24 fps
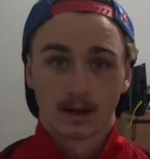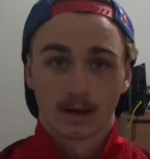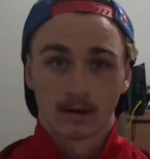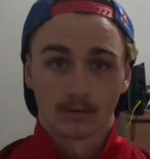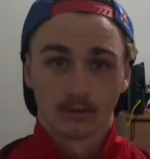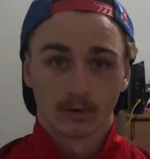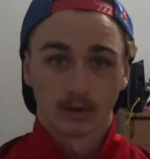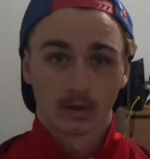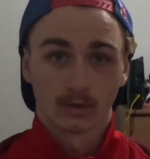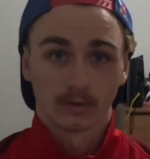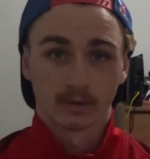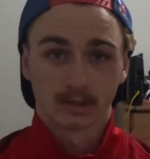
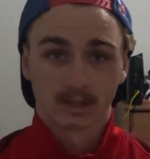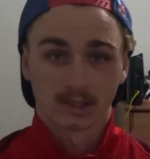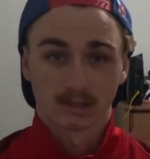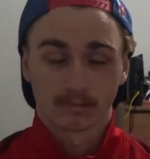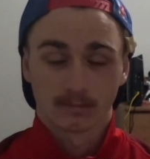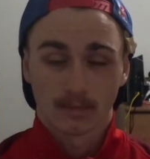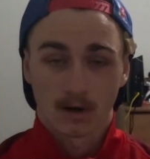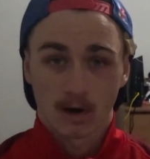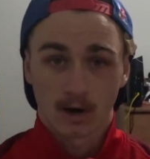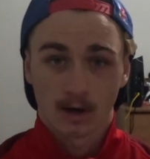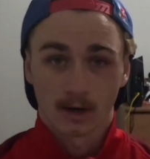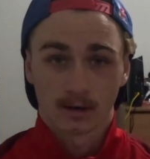Really
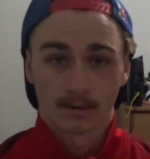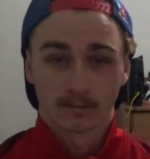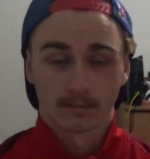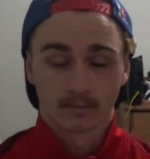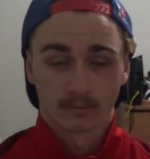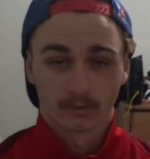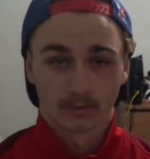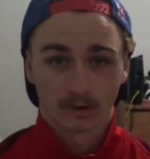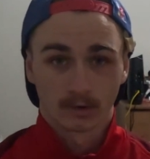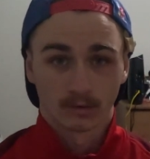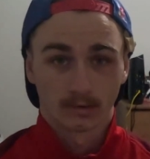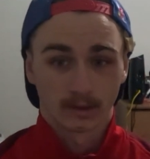smart,
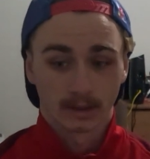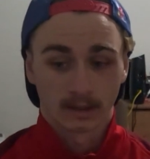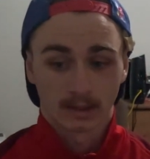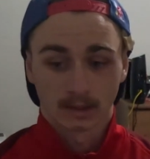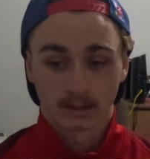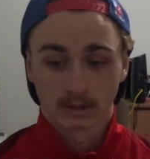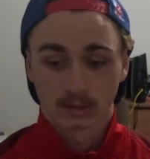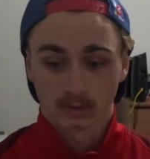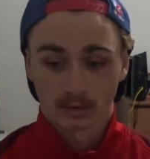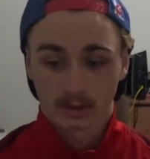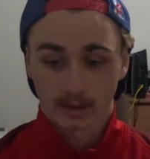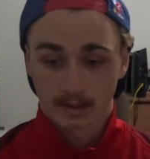really
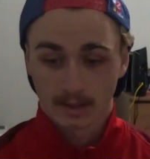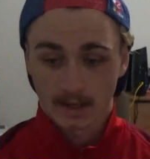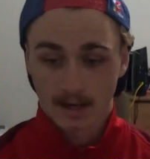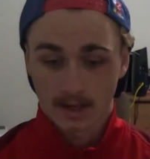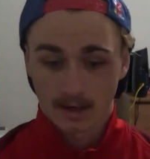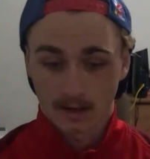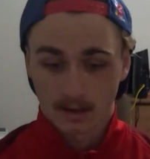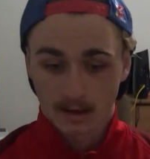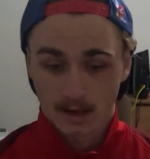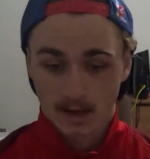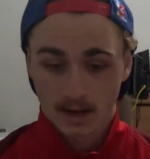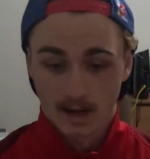enjoy
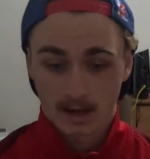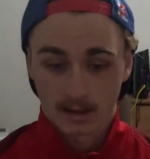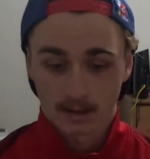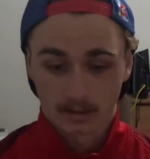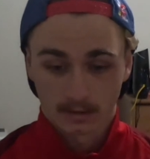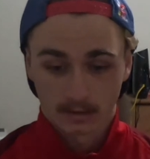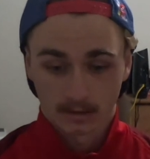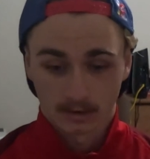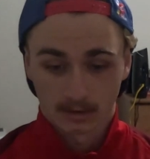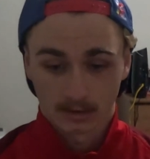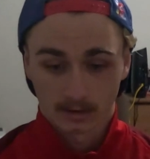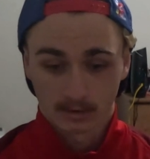that a
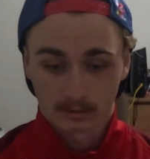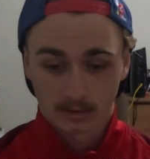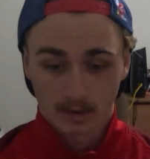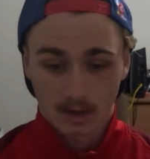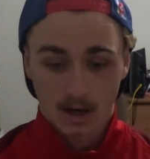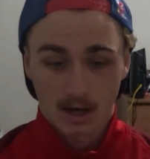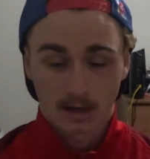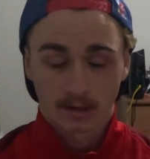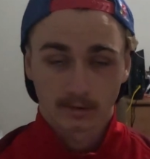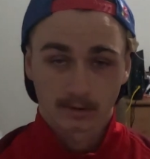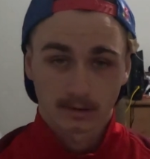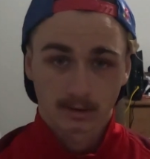lot. So
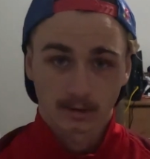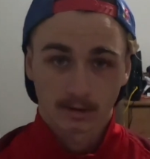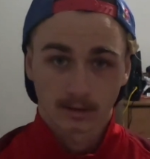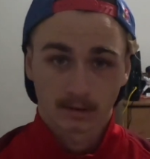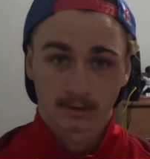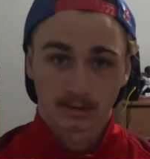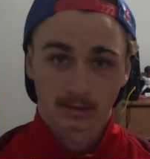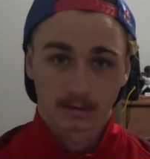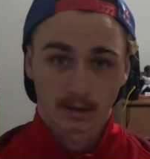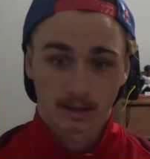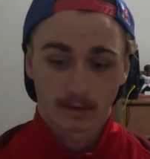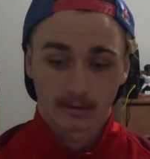honestly,
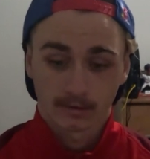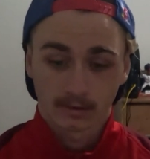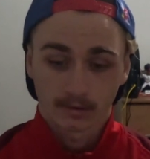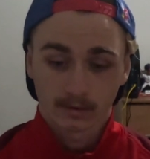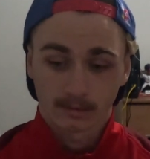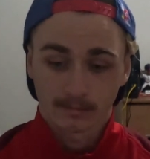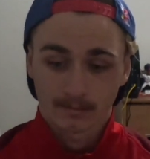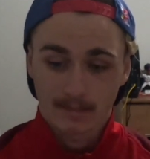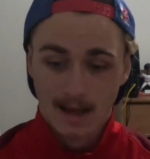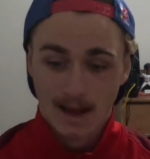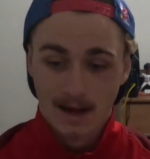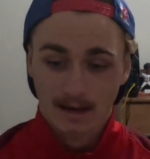they really
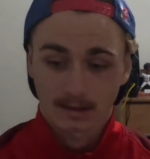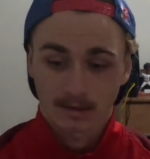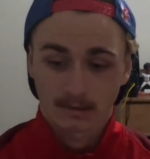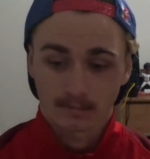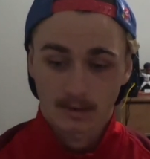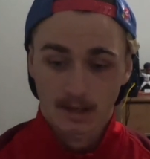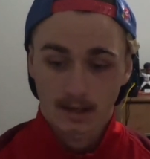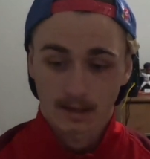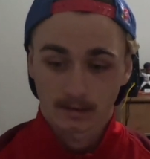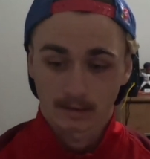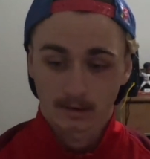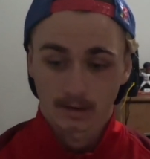
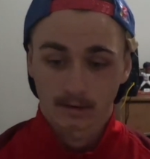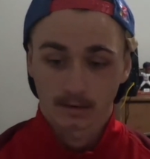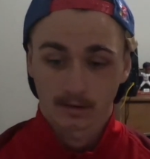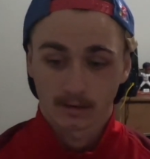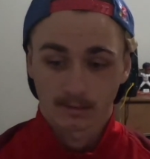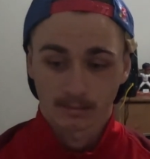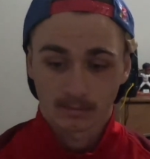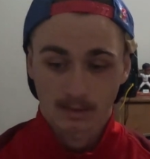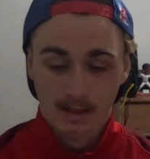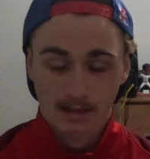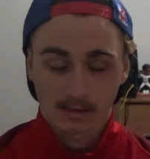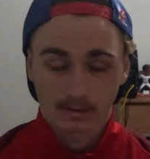maximize on this
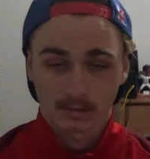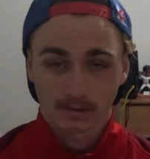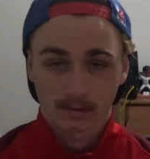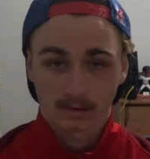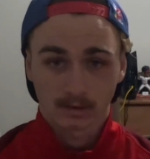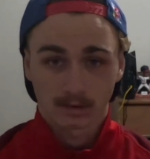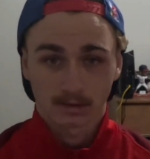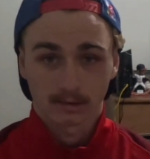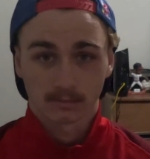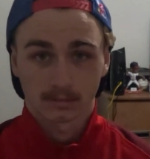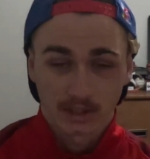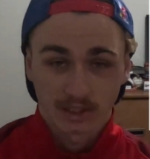paint
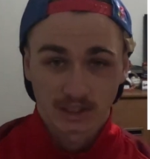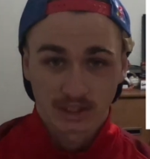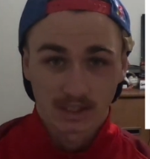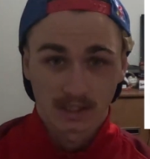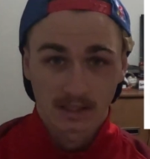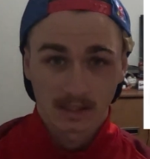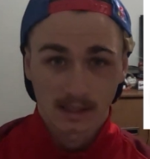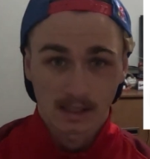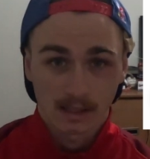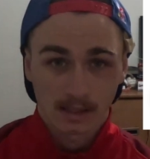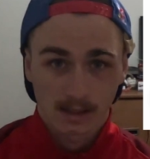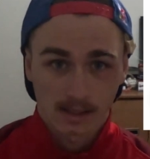scheme. It's
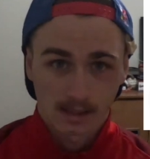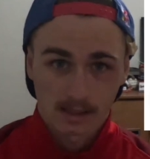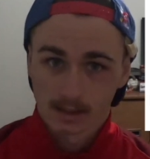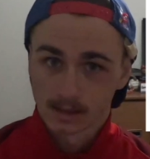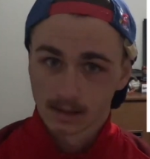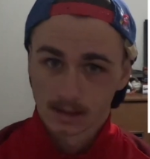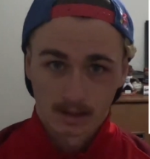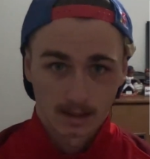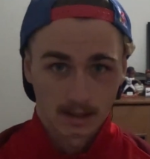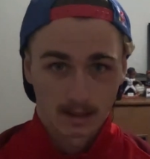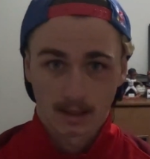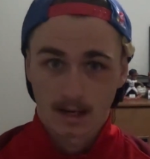unique
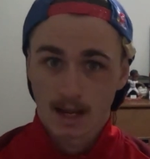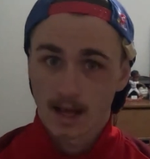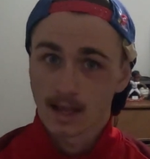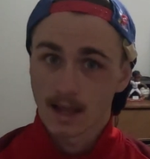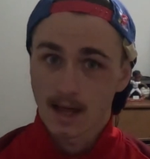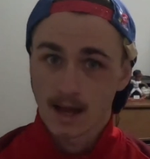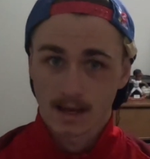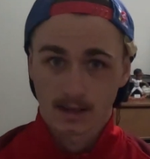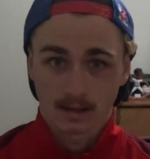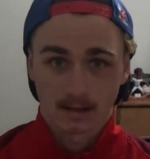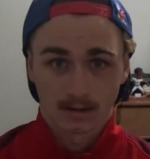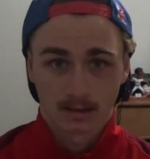and I
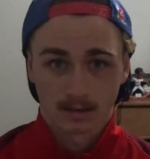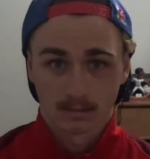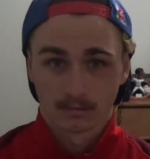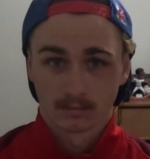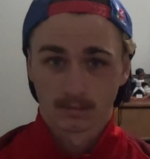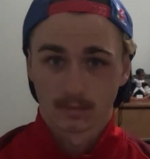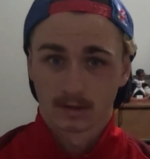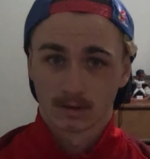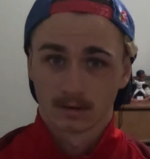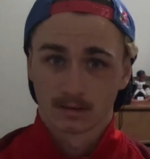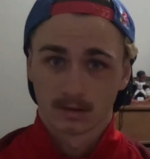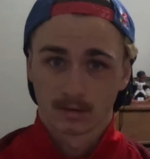like it.
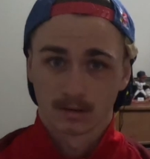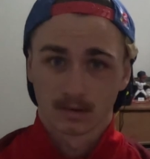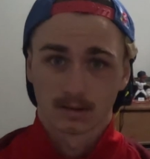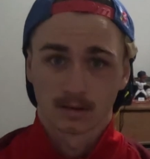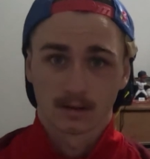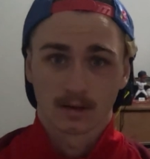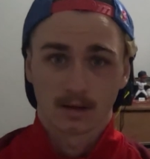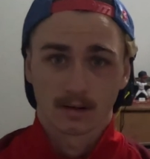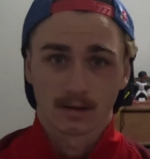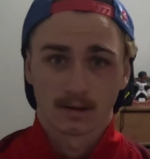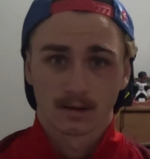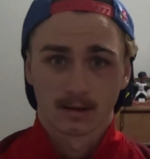
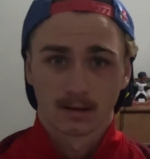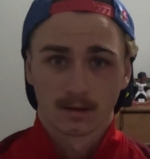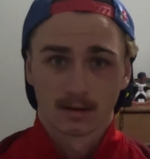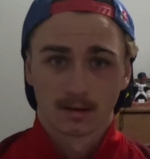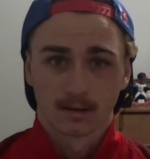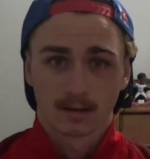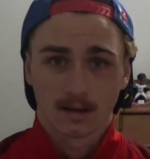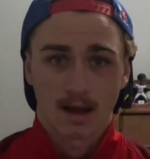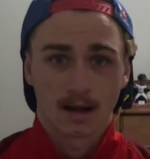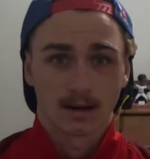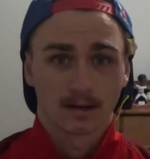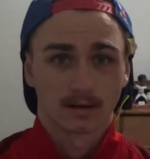It's
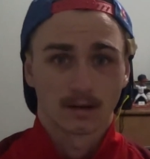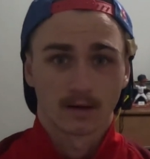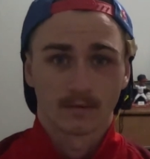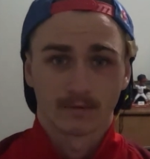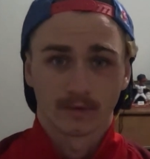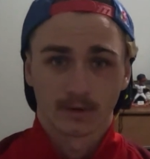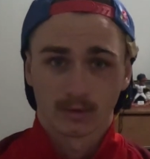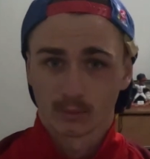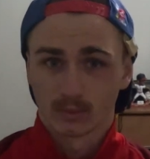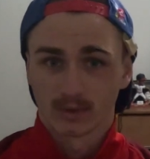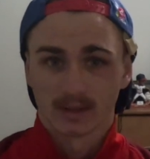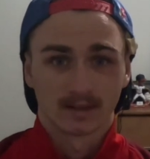not
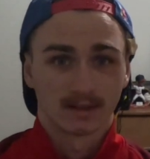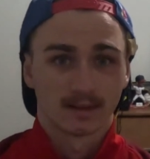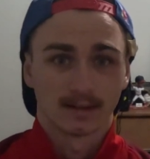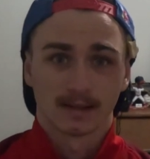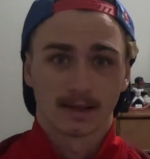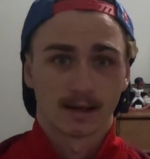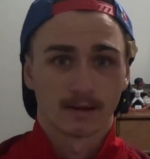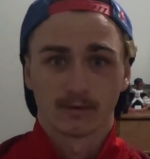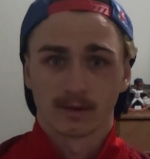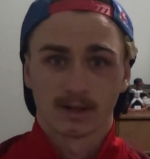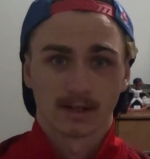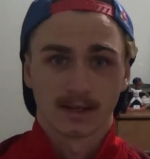something we
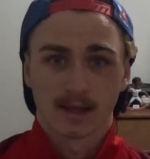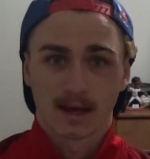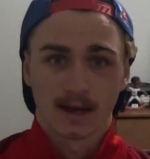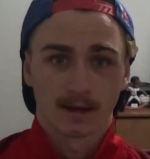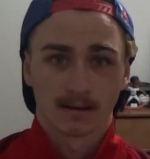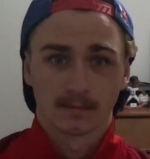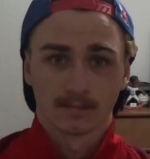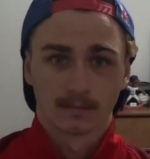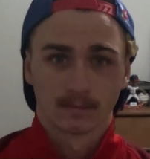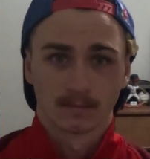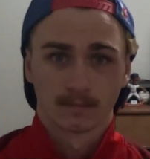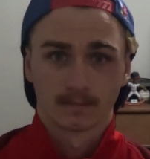see every
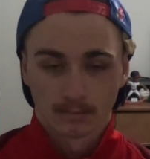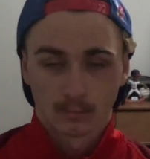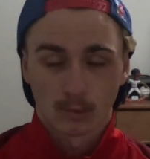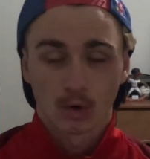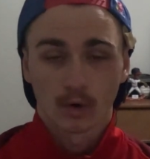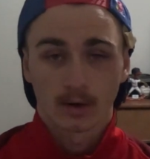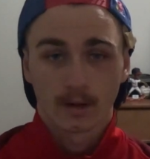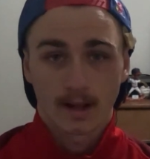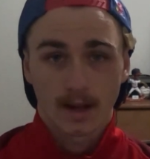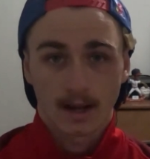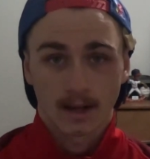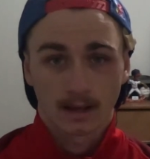day.
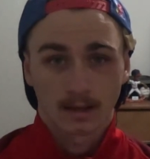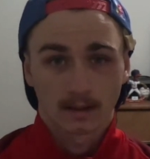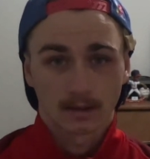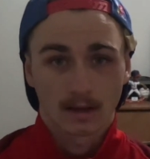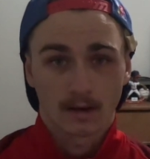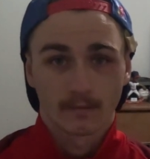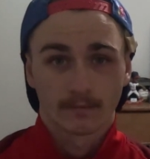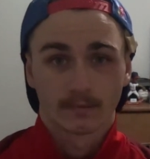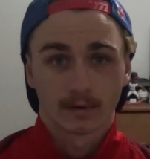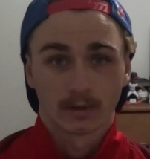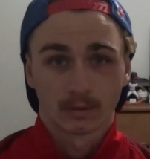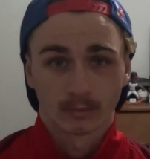More like
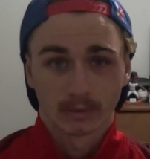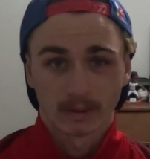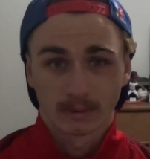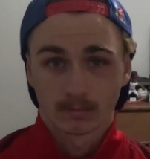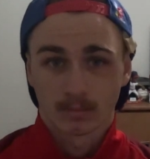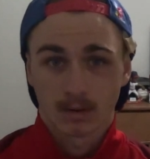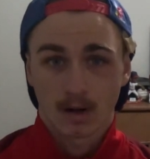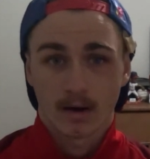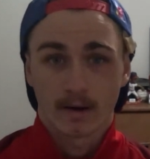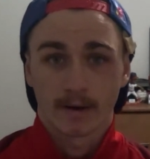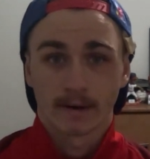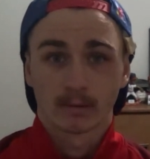something we
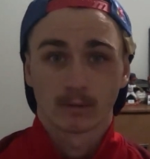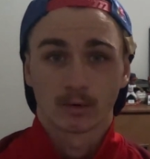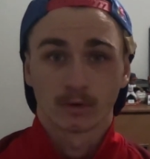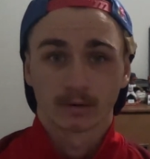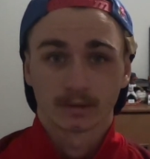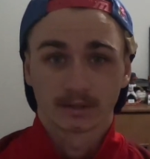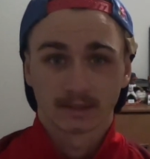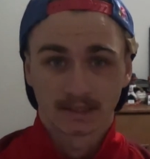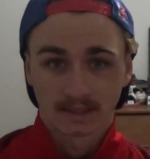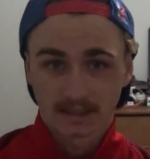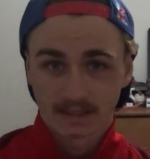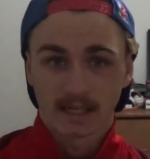probably won't
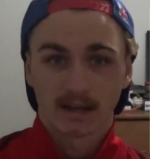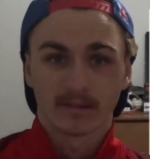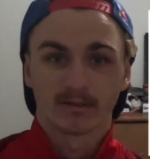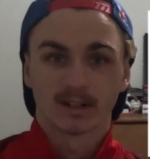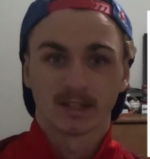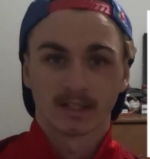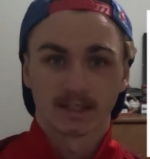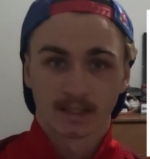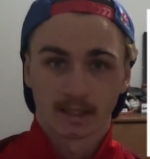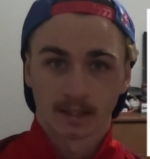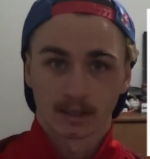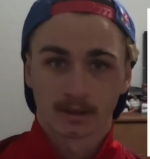see
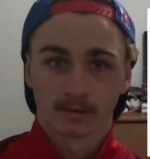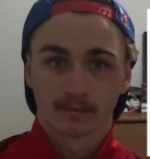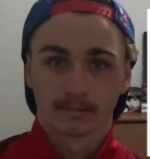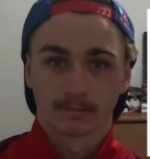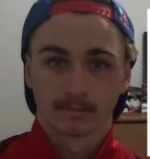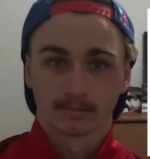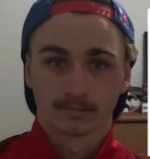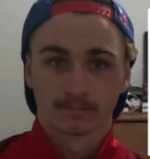every year.